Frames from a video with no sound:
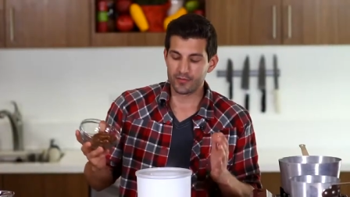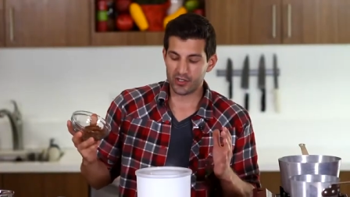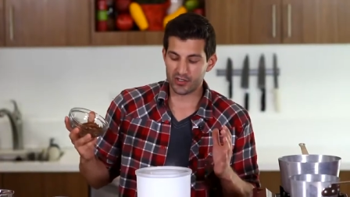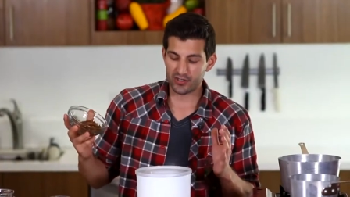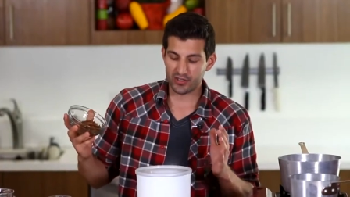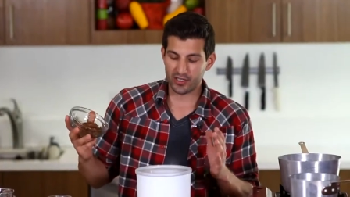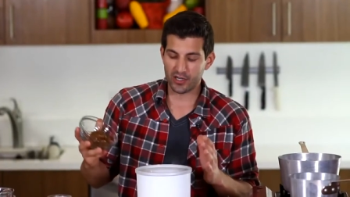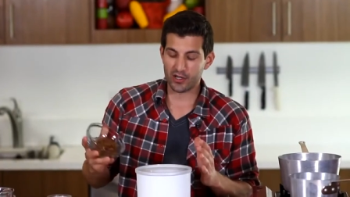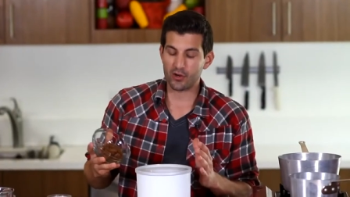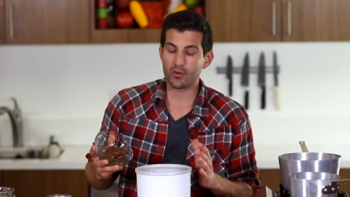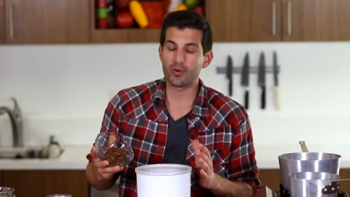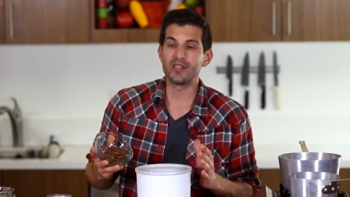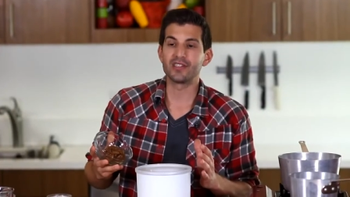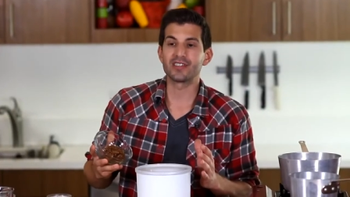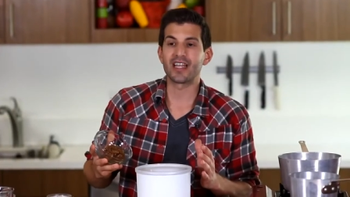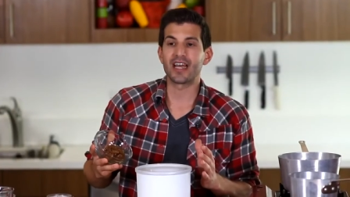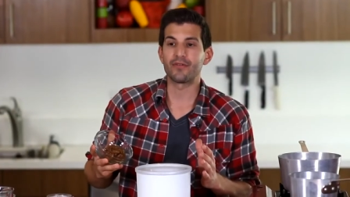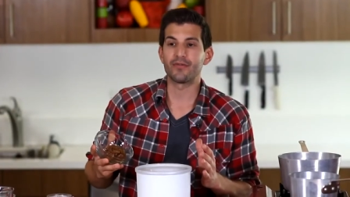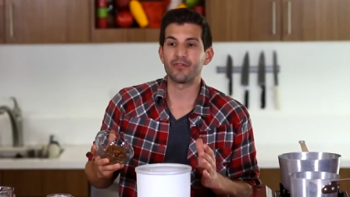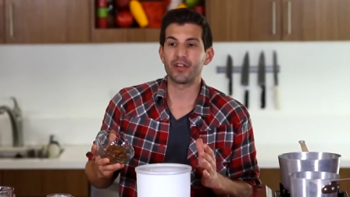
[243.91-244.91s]
just to increase
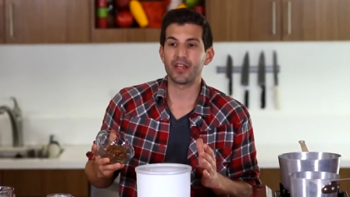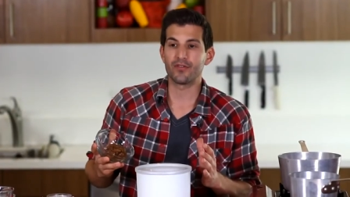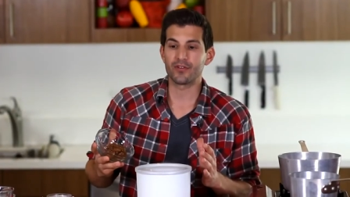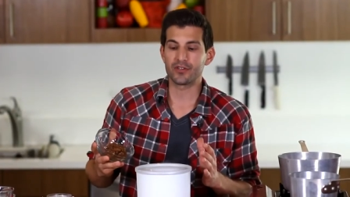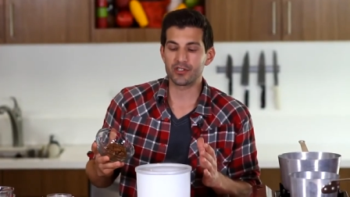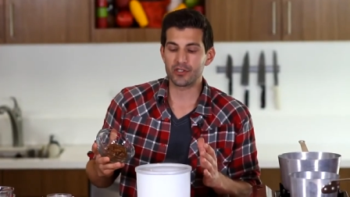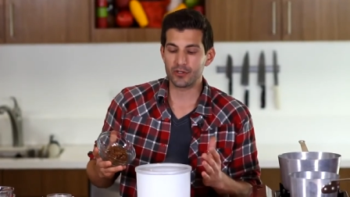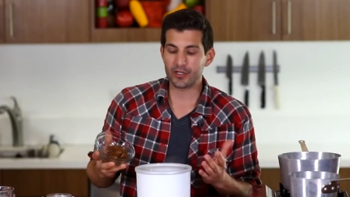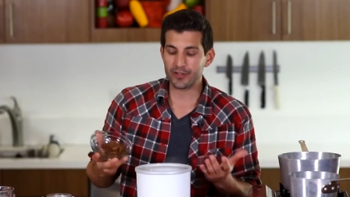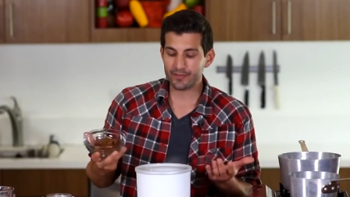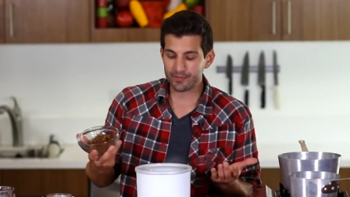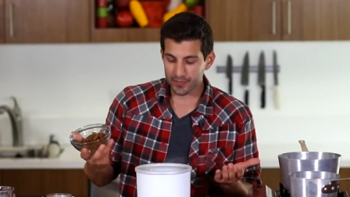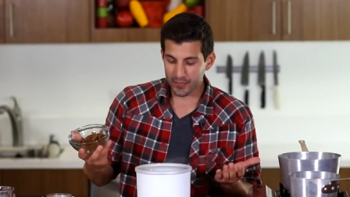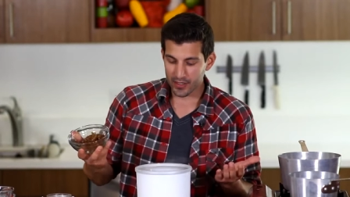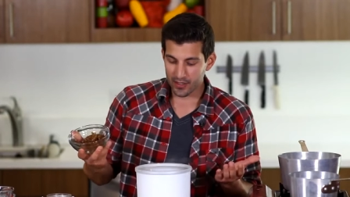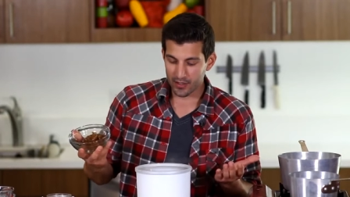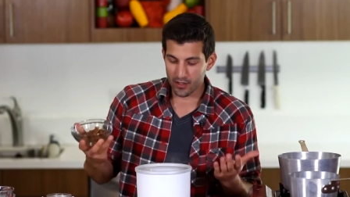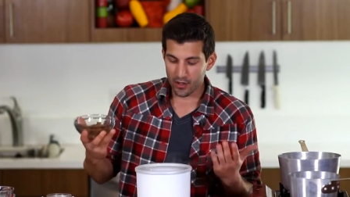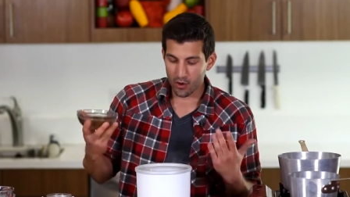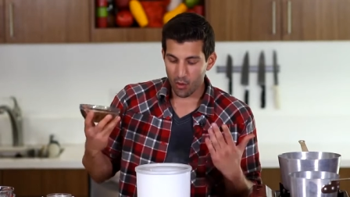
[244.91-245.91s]
that flavor to it.
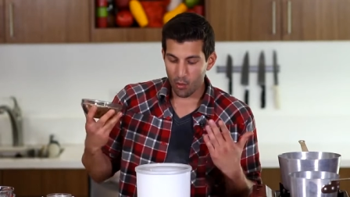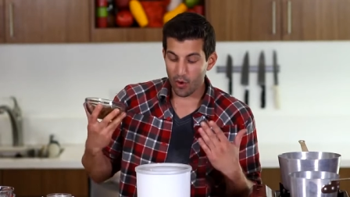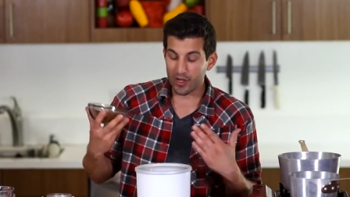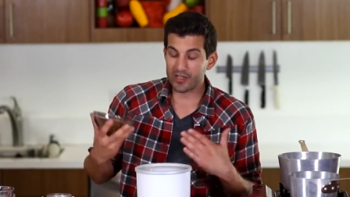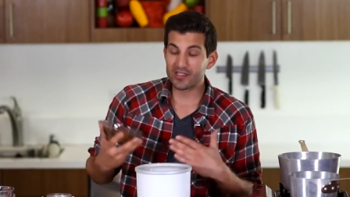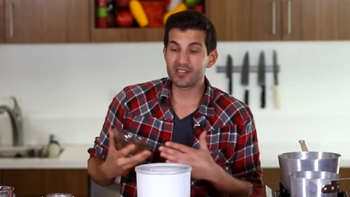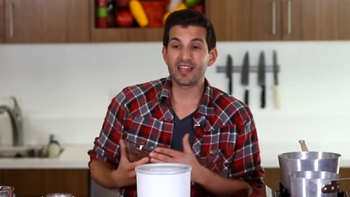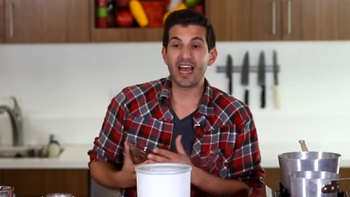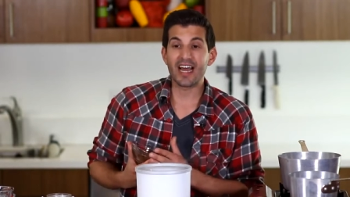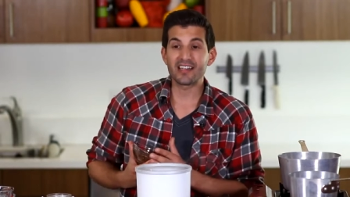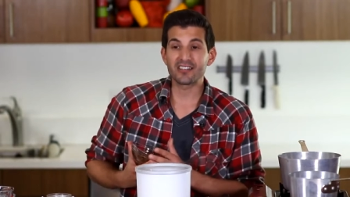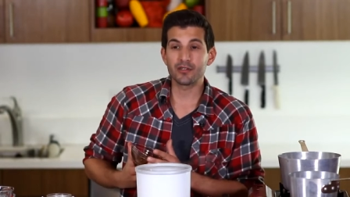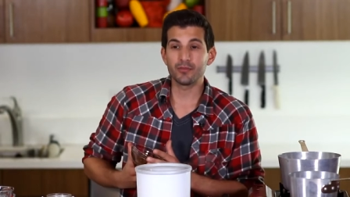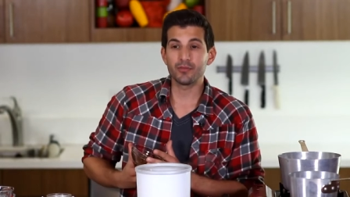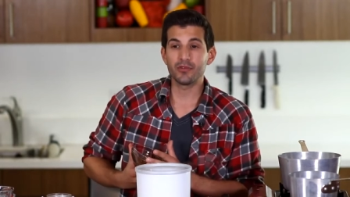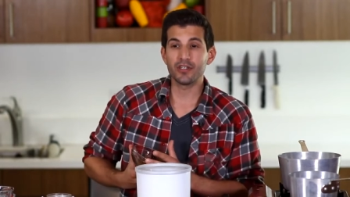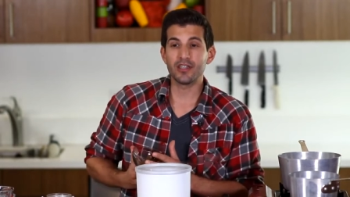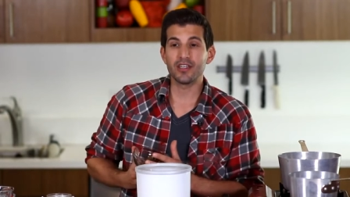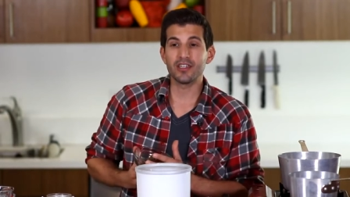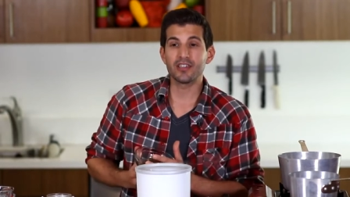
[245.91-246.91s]
Once that's
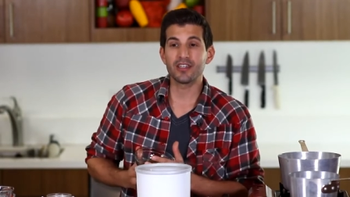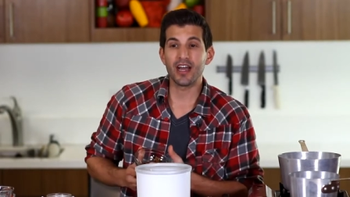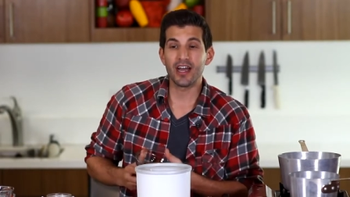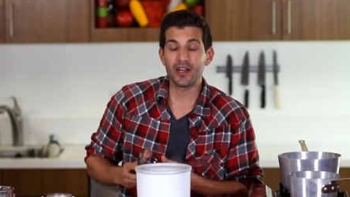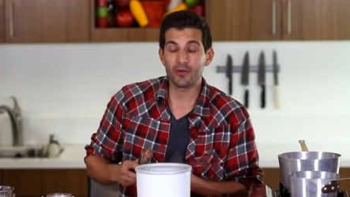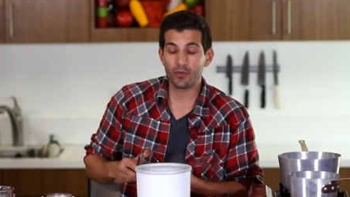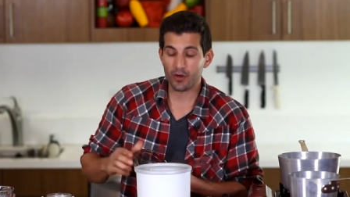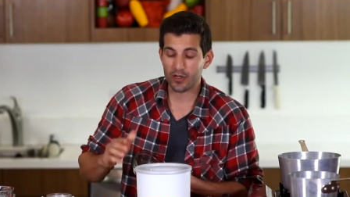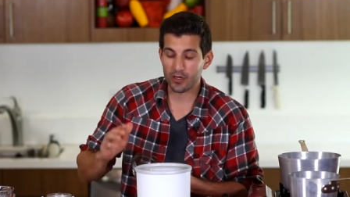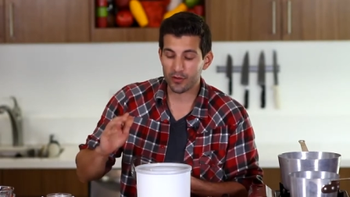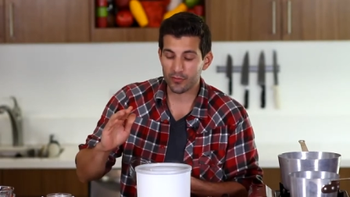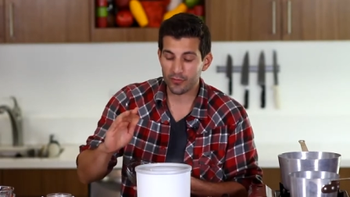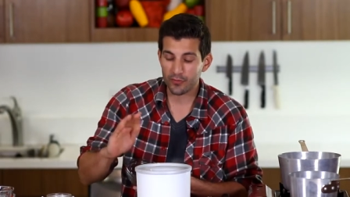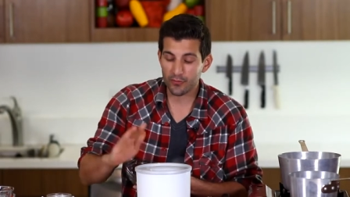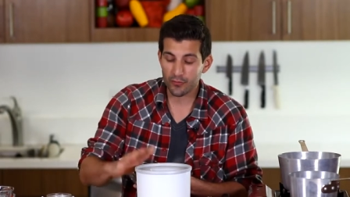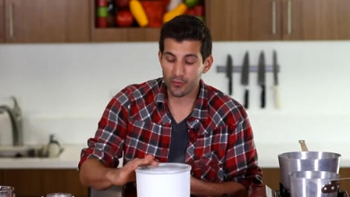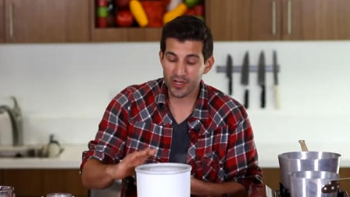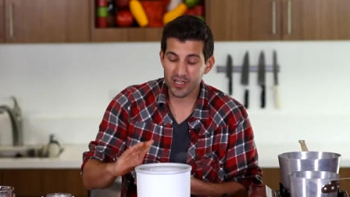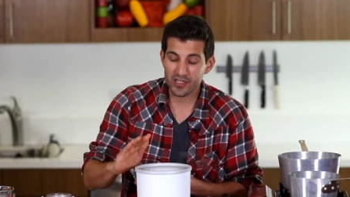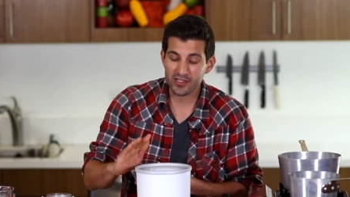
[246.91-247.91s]
completely done, we're gonna
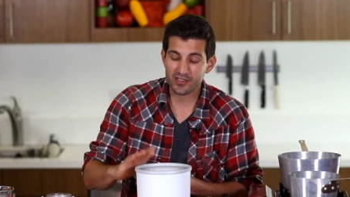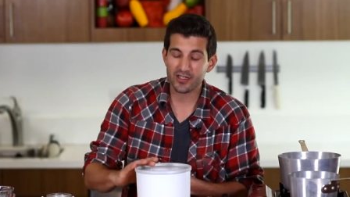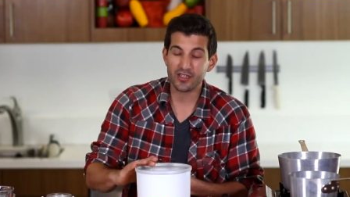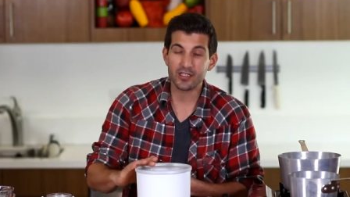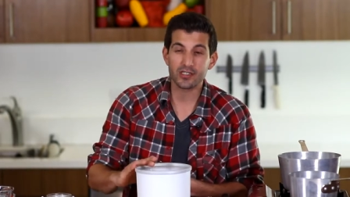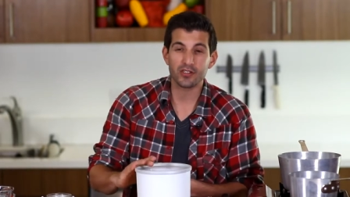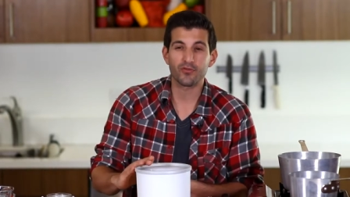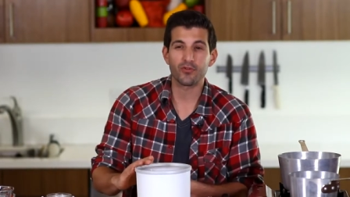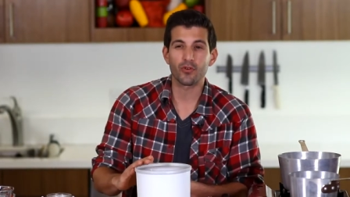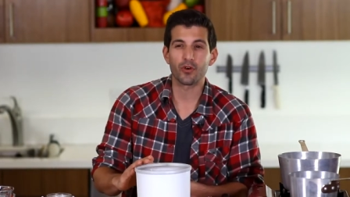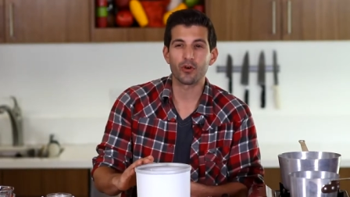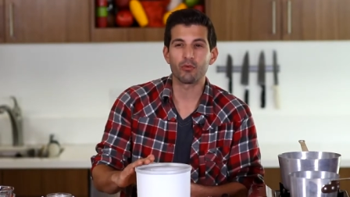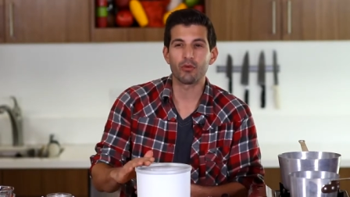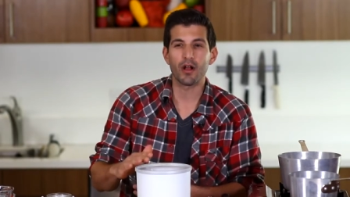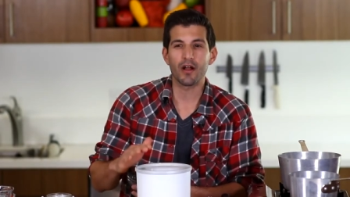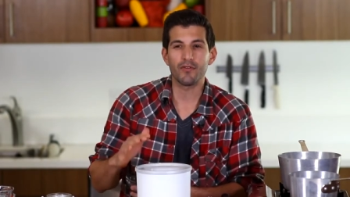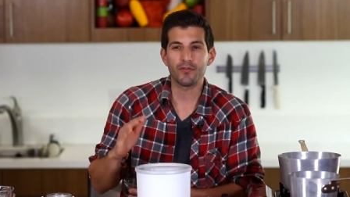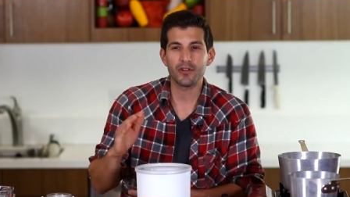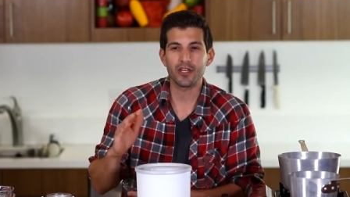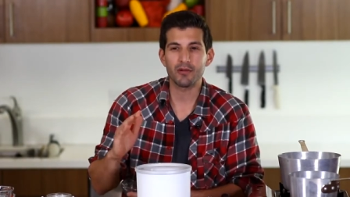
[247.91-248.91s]
freeze this for
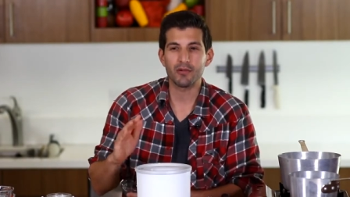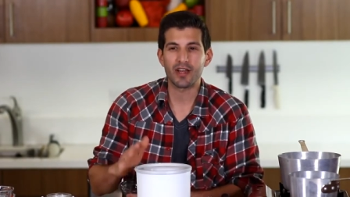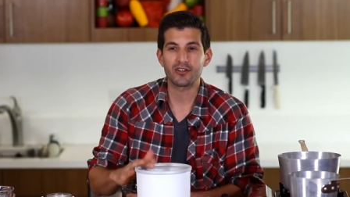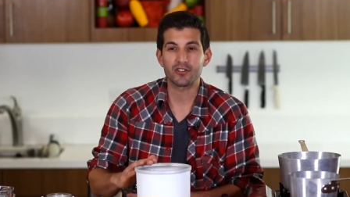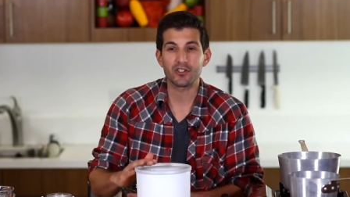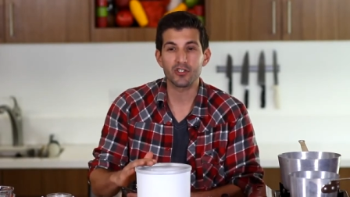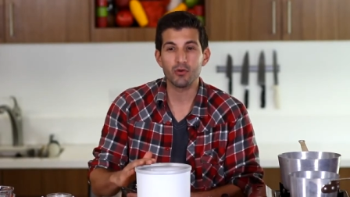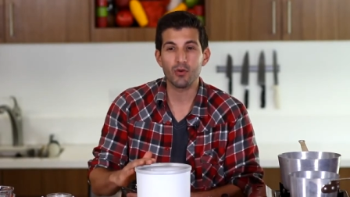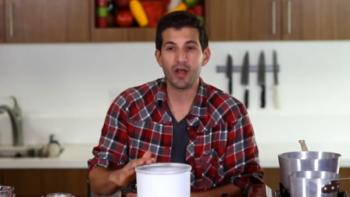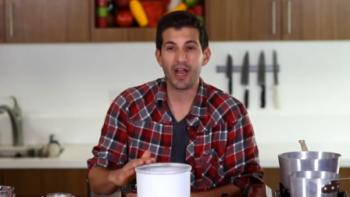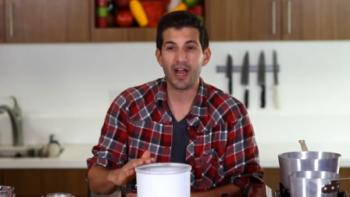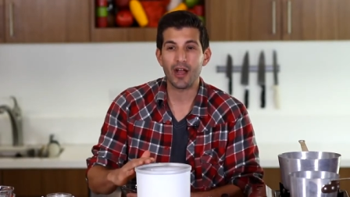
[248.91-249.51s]
roughly about two